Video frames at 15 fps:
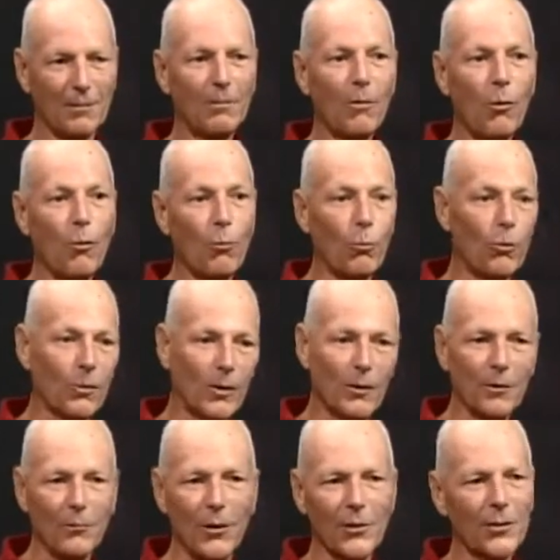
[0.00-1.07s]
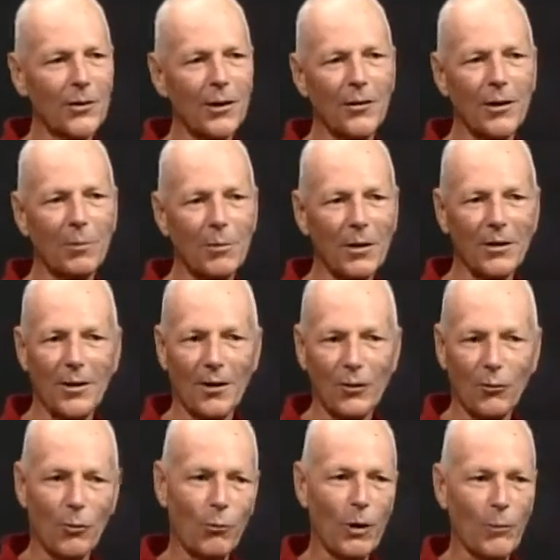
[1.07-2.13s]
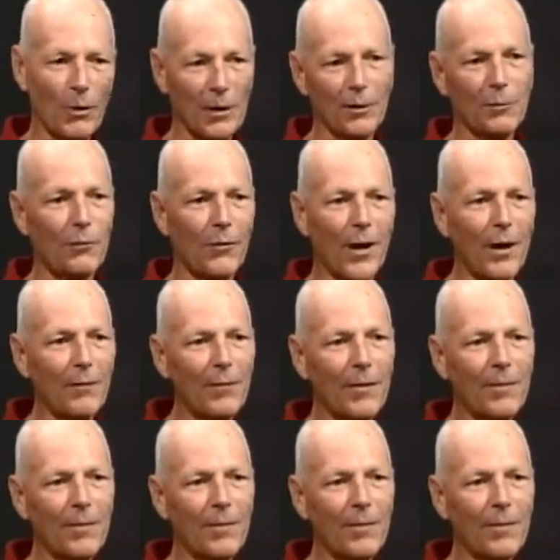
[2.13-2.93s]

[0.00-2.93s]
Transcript: whole world goes vegetarian, because that's the only way we can survive.